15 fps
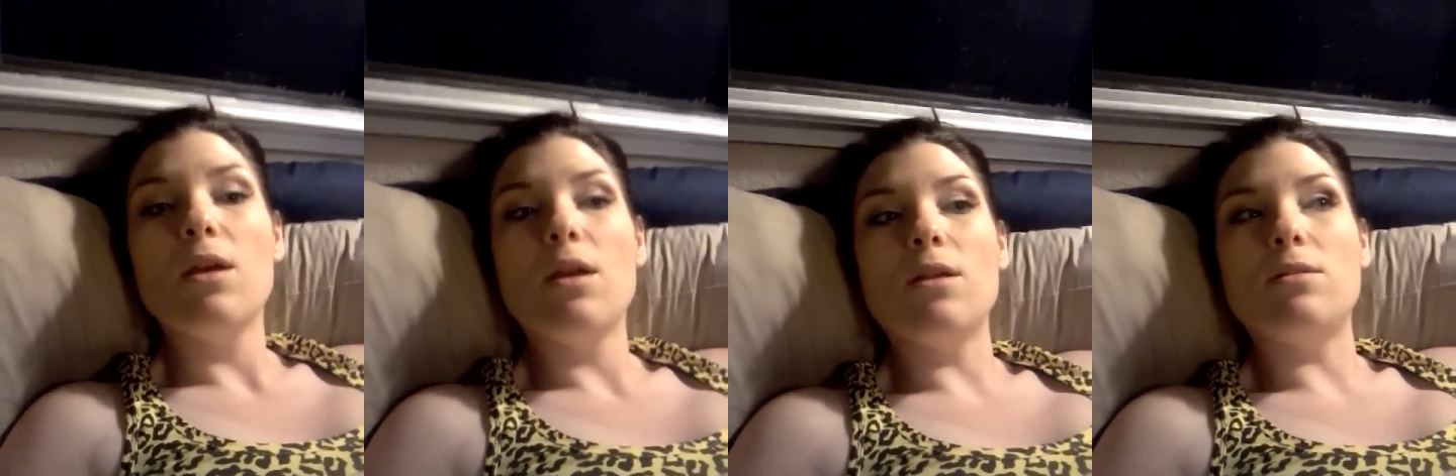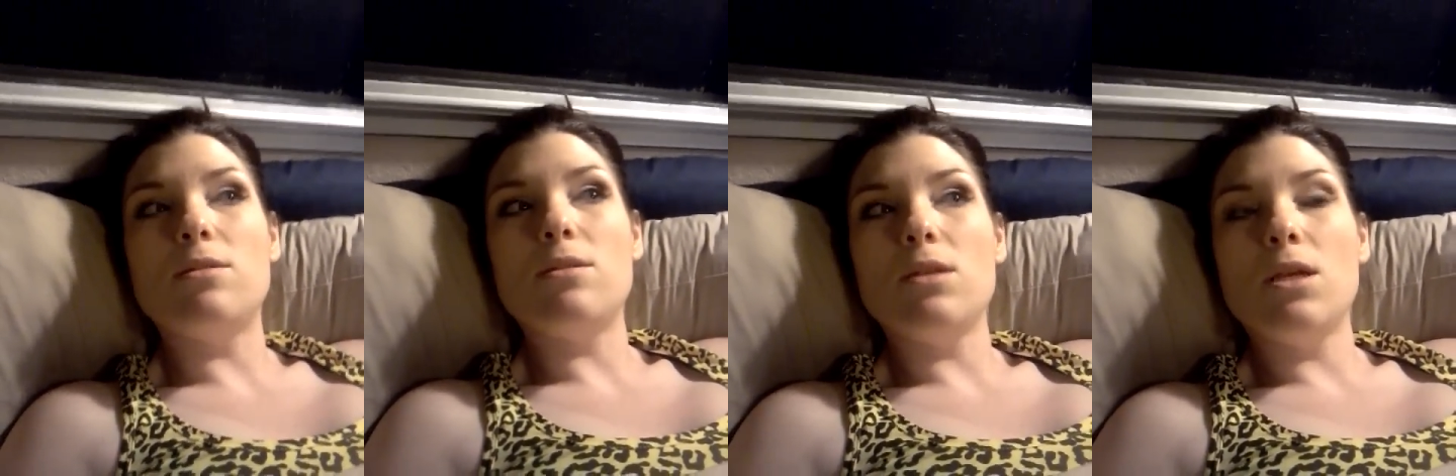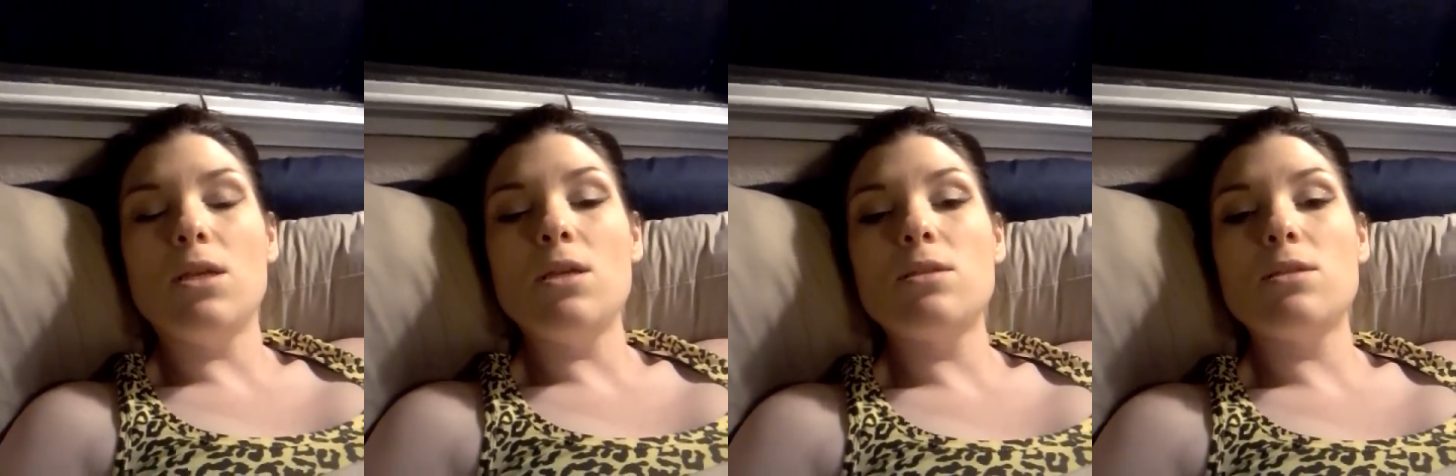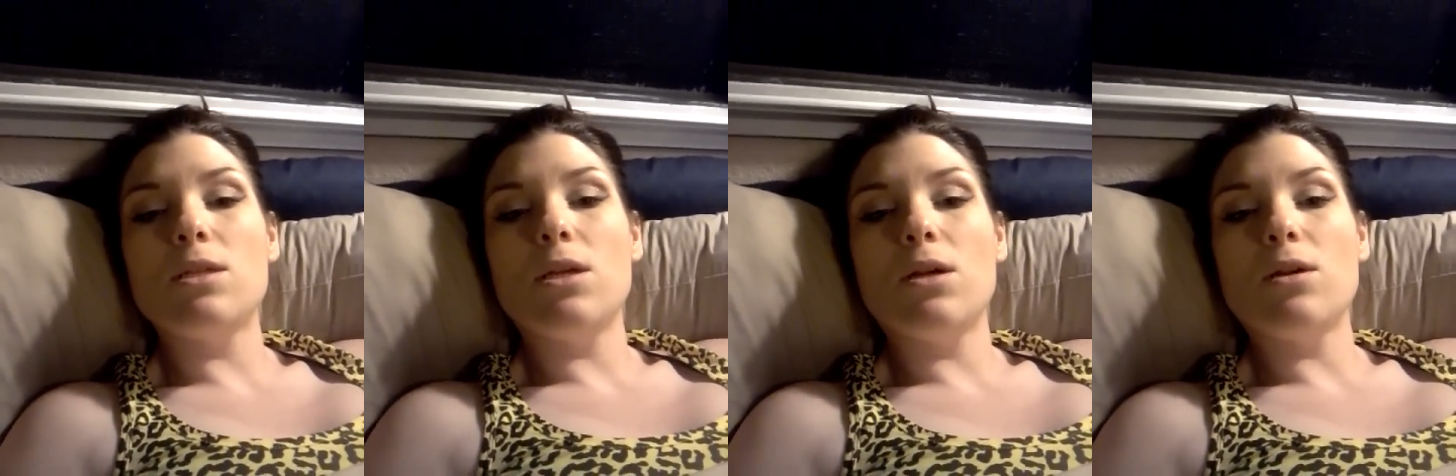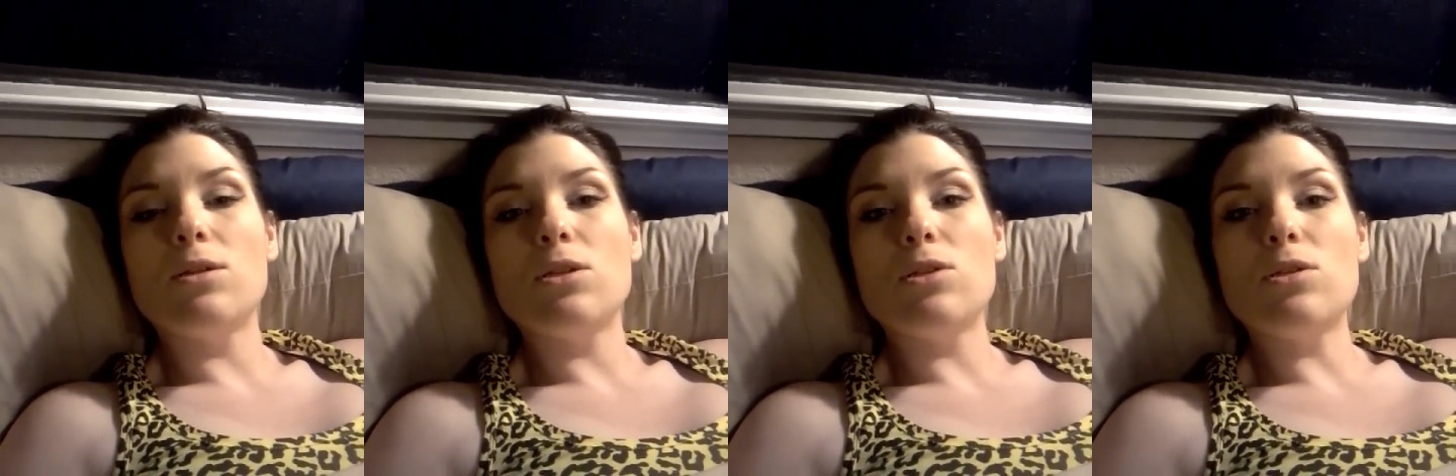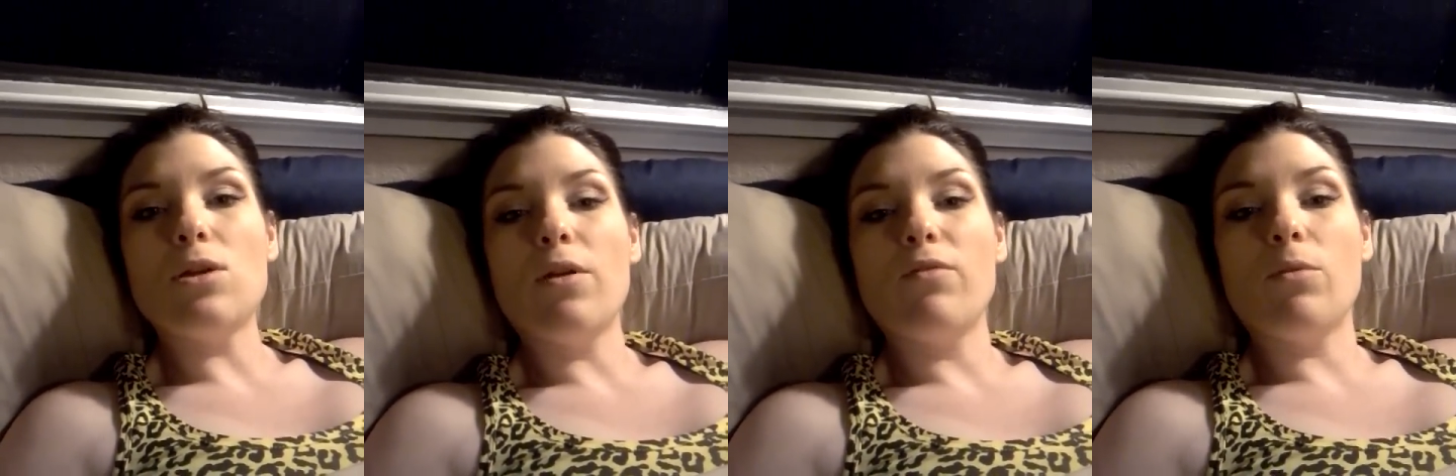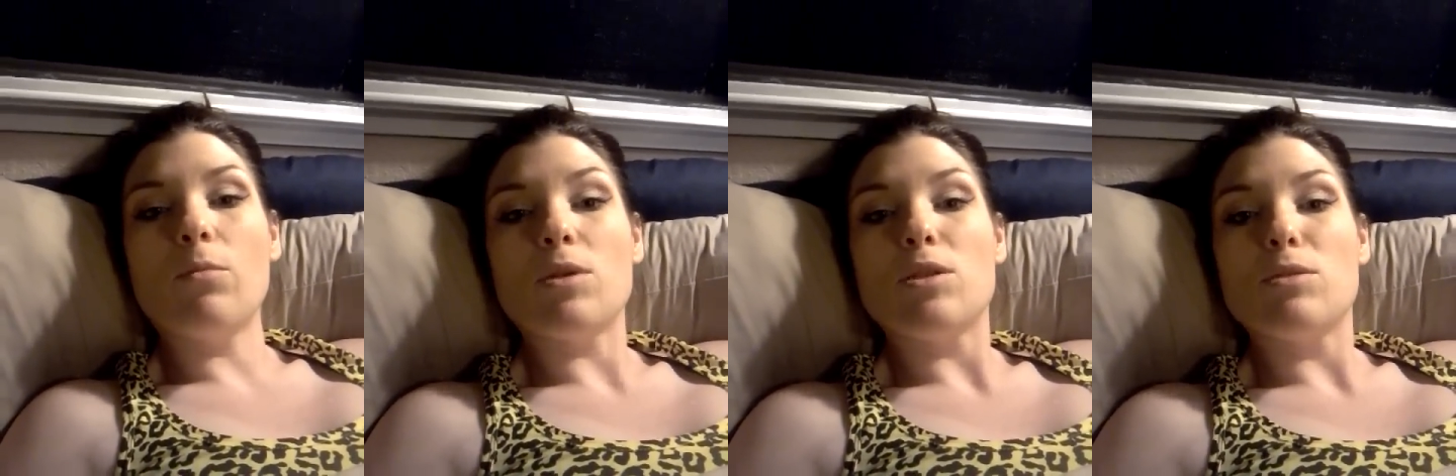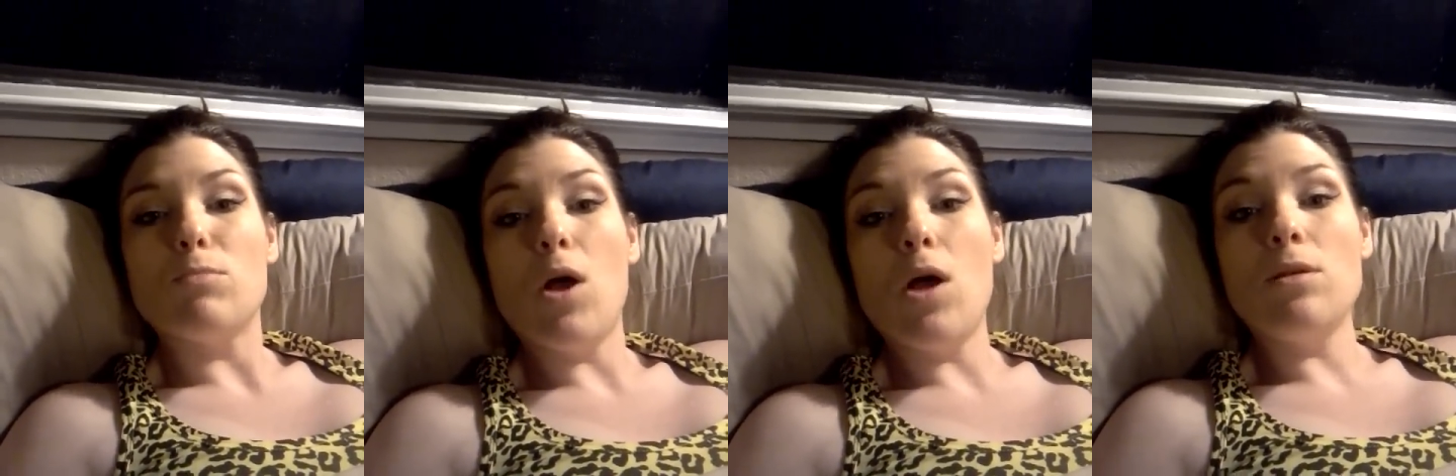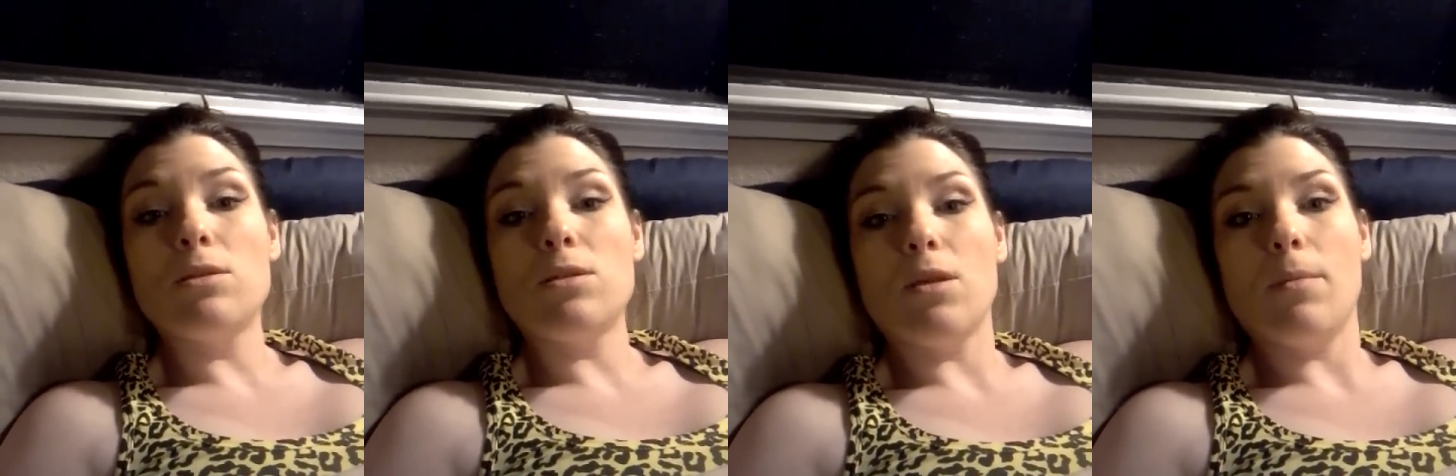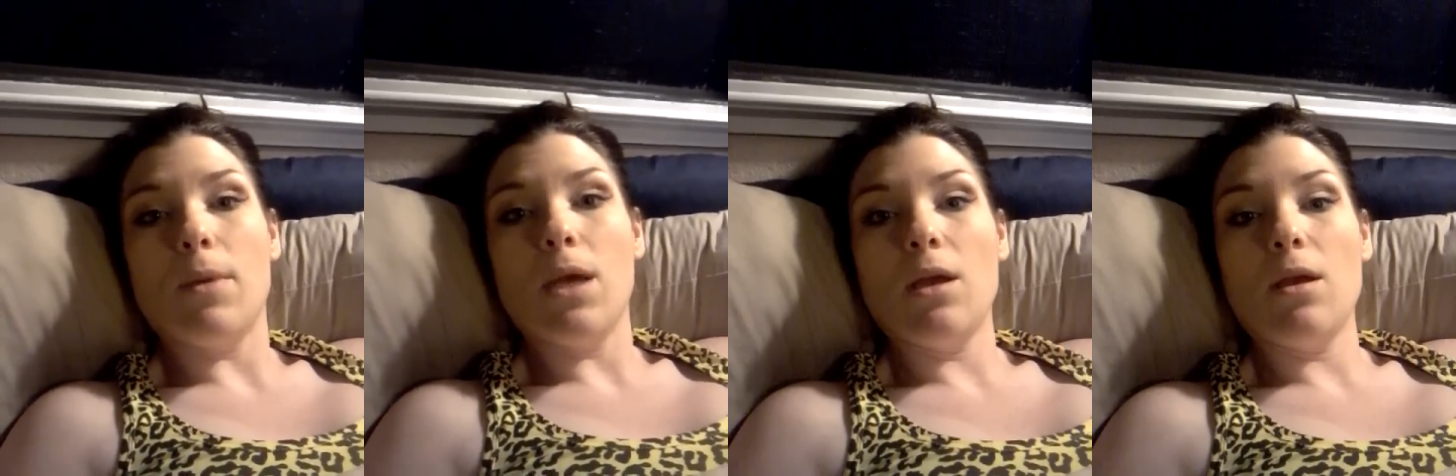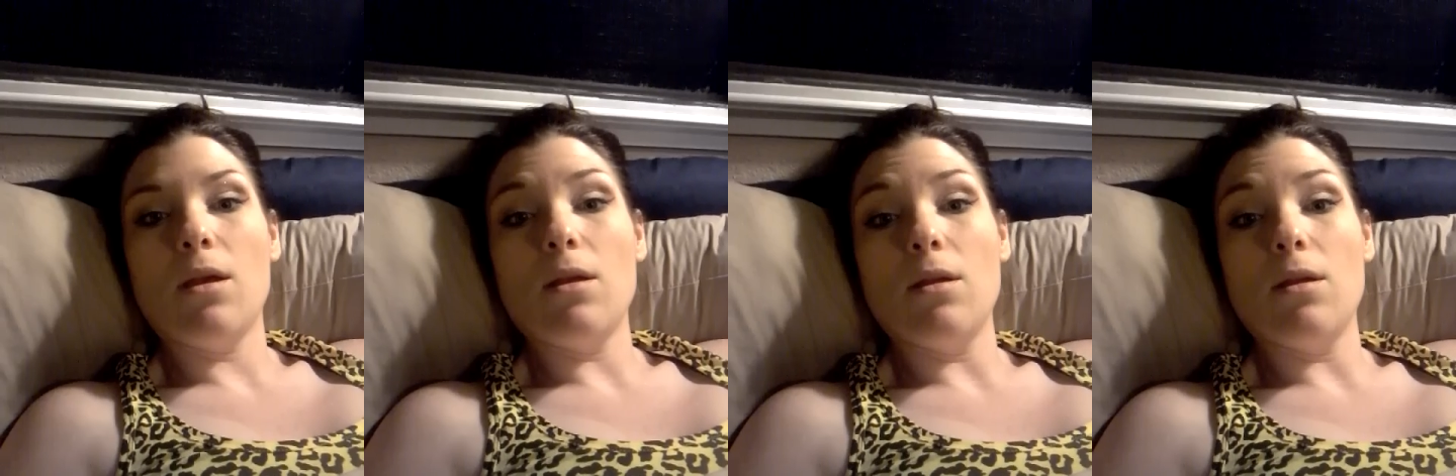It's easier to start from a small stomach